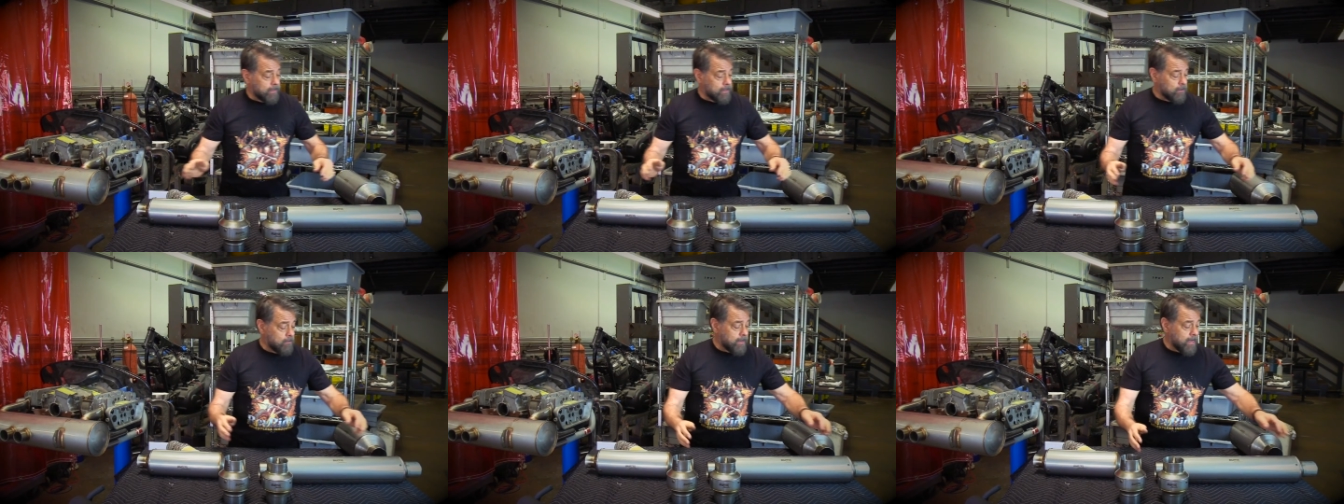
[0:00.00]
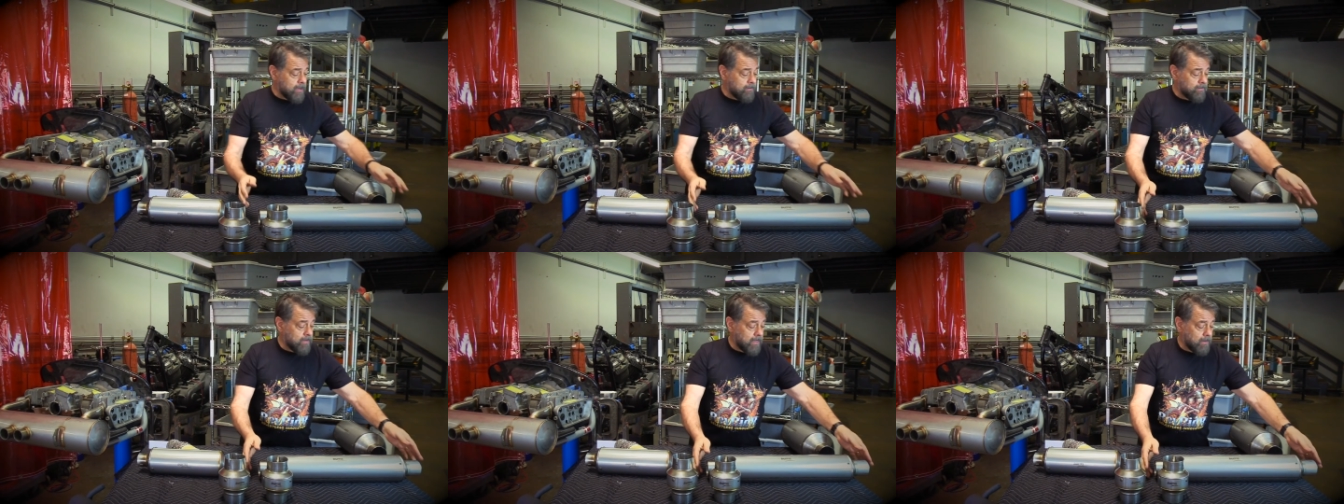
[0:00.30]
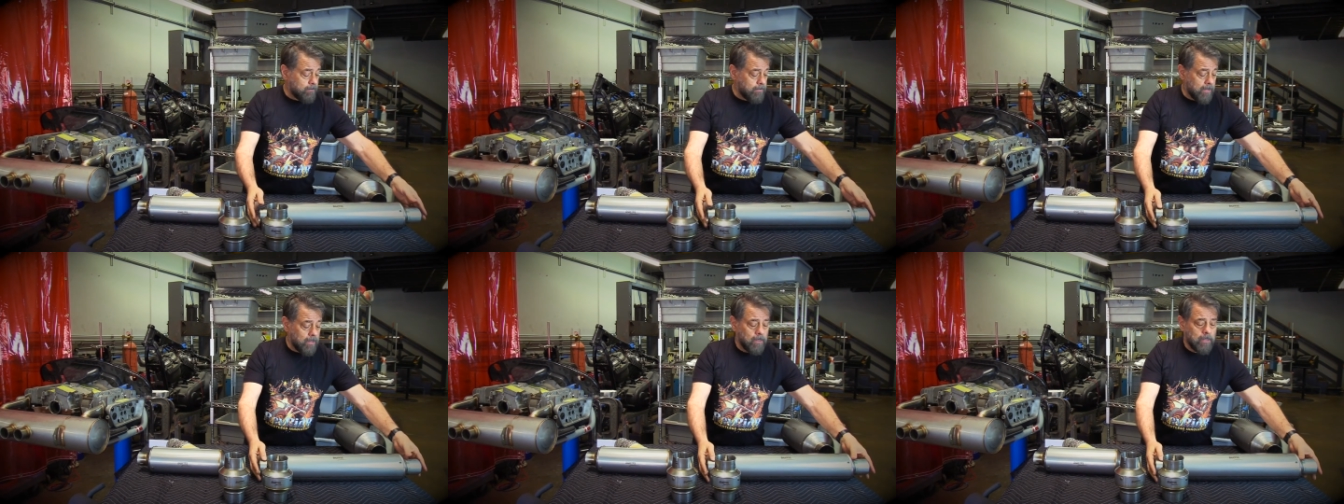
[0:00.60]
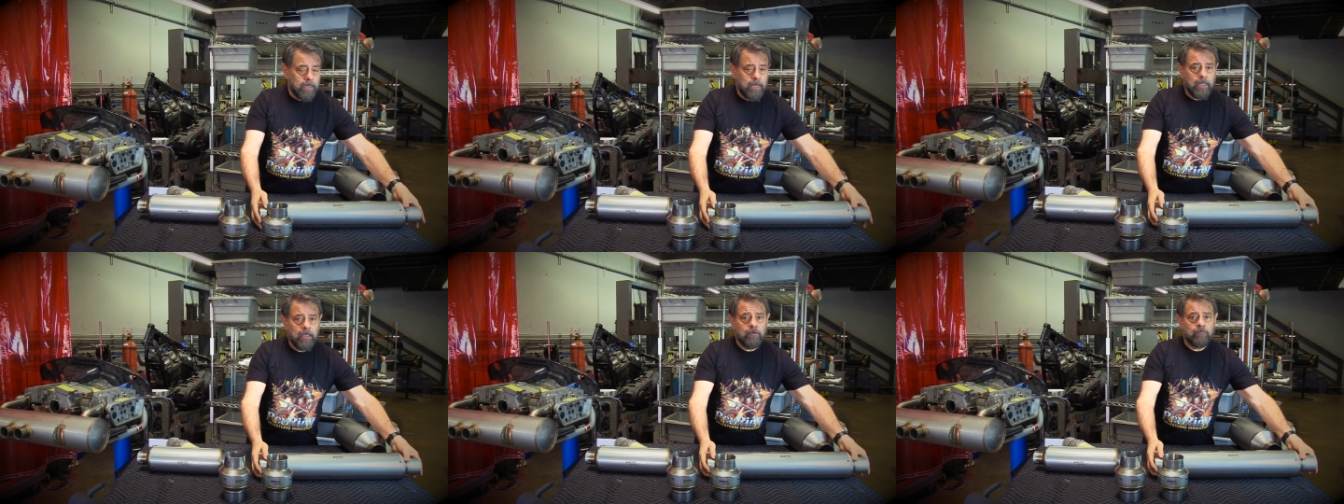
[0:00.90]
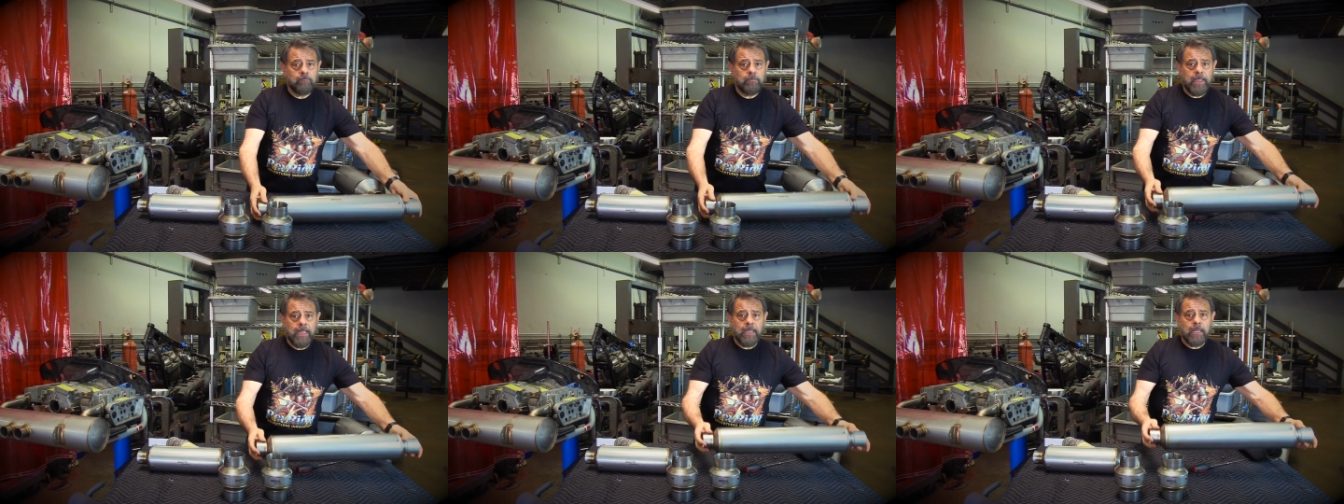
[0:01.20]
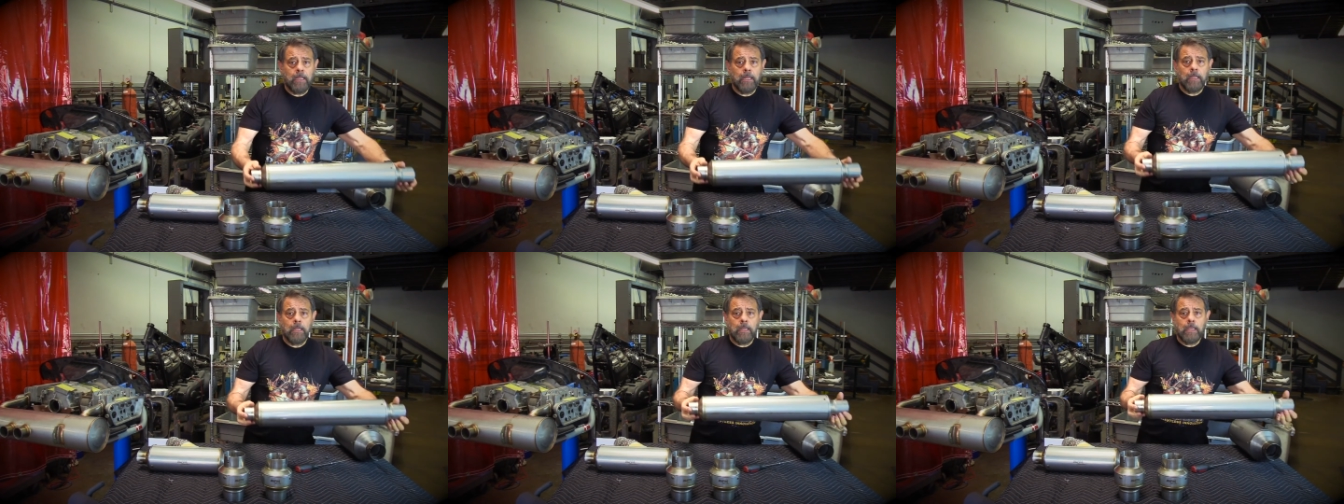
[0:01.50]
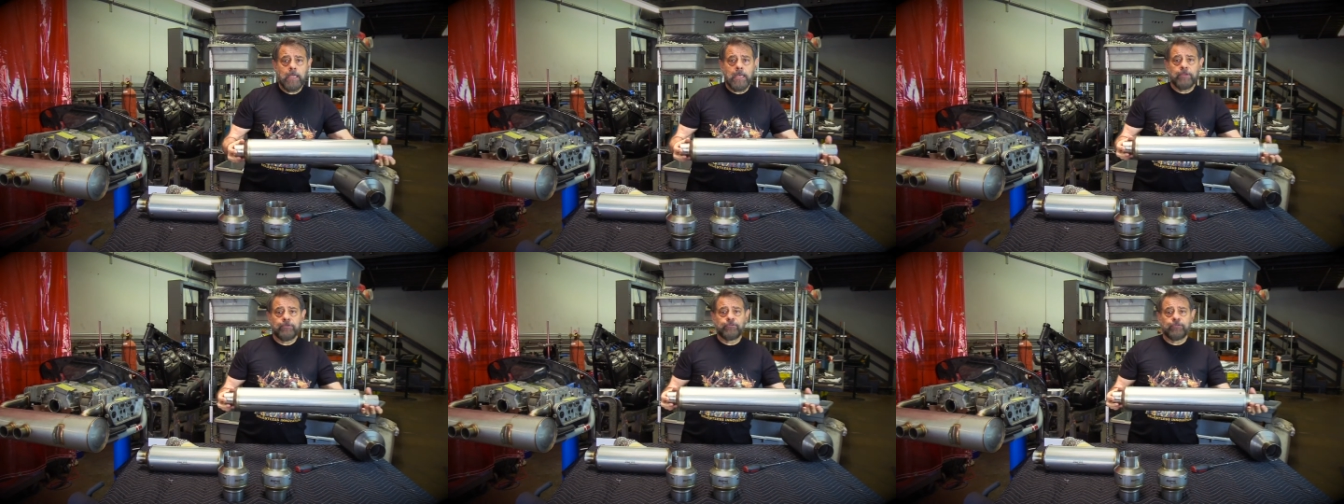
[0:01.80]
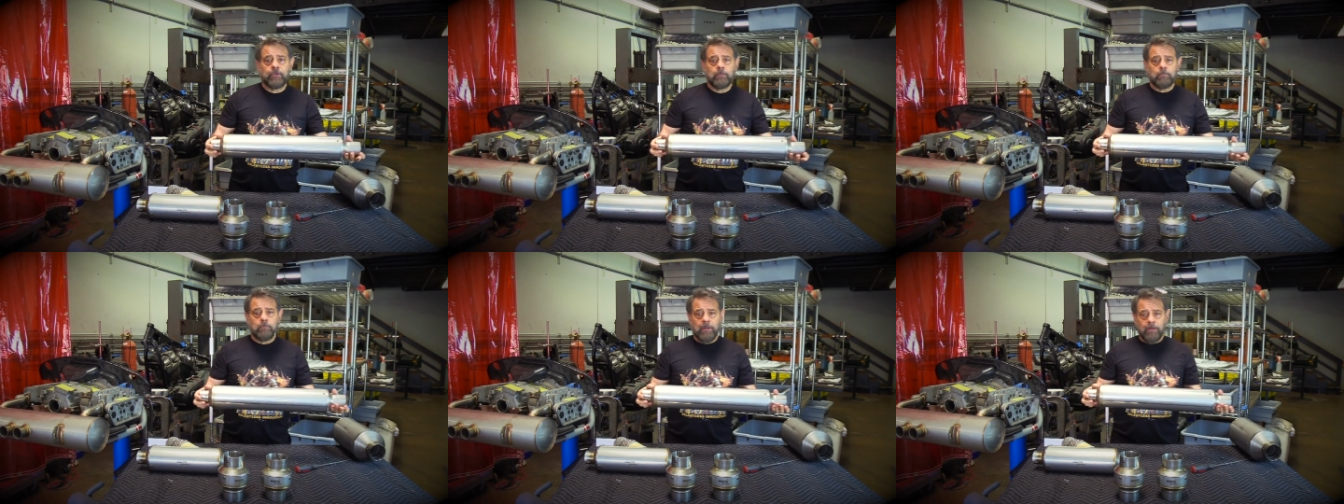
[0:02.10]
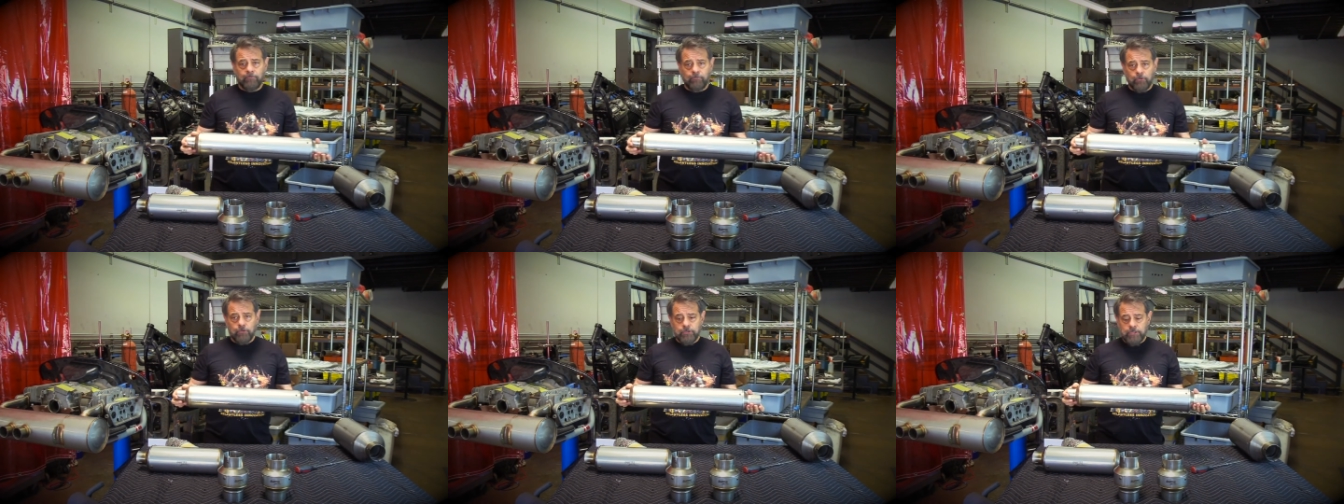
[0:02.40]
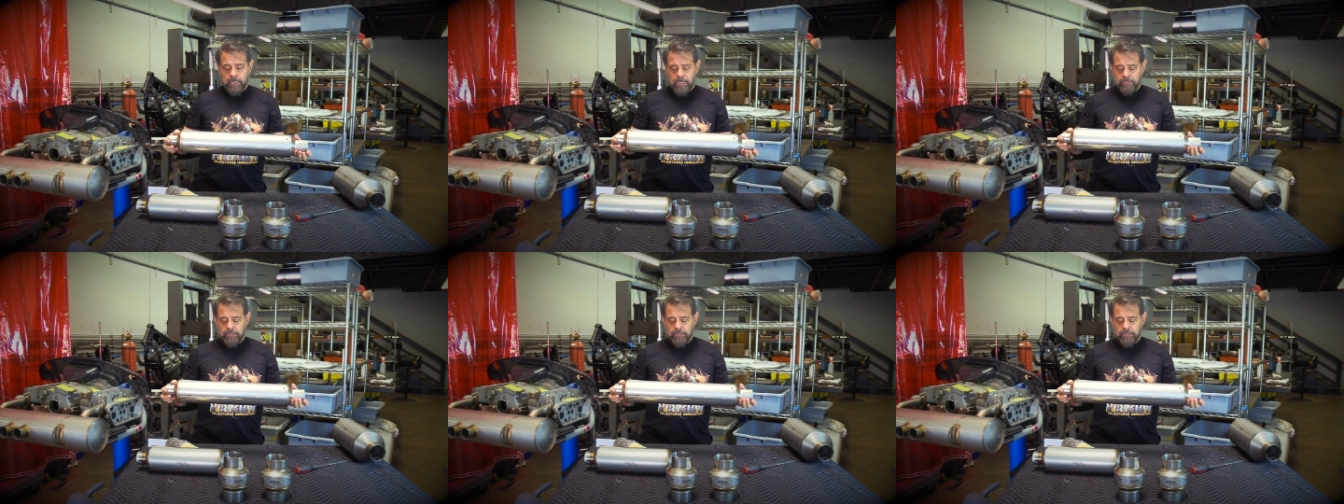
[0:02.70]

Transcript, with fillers: do have the ability of making custom mufflers,